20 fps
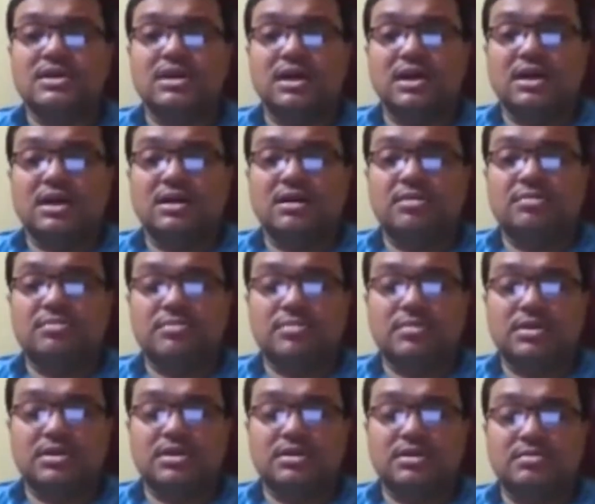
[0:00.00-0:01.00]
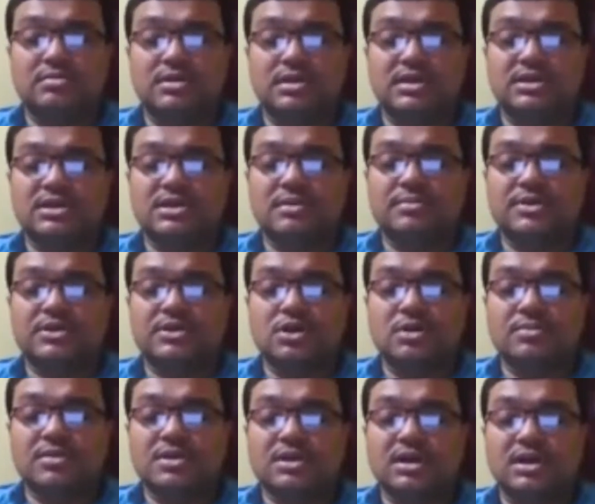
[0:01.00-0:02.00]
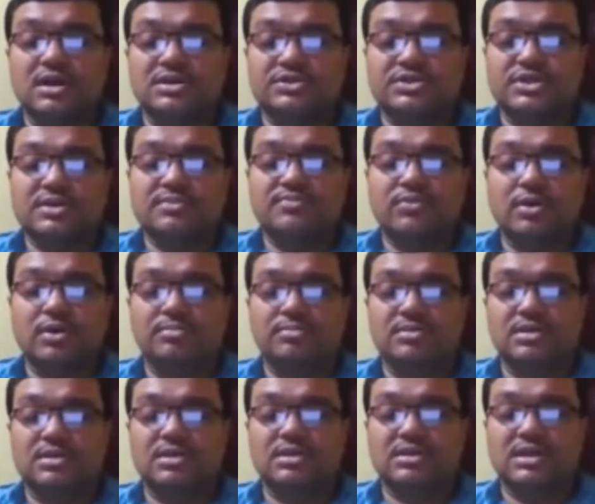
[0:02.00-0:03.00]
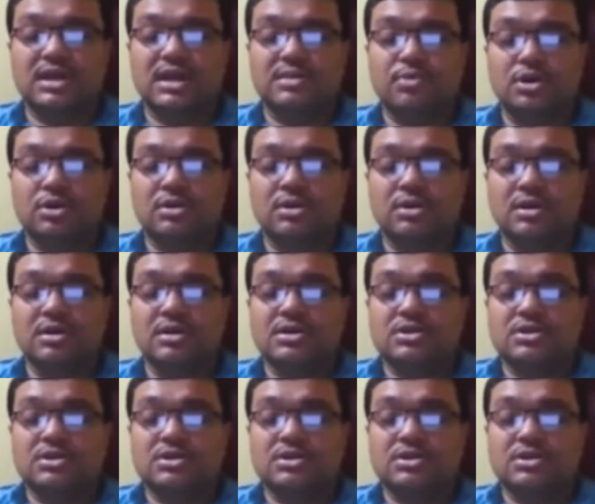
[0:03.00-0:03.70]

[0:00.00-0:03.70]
little bit of drink from that bottle.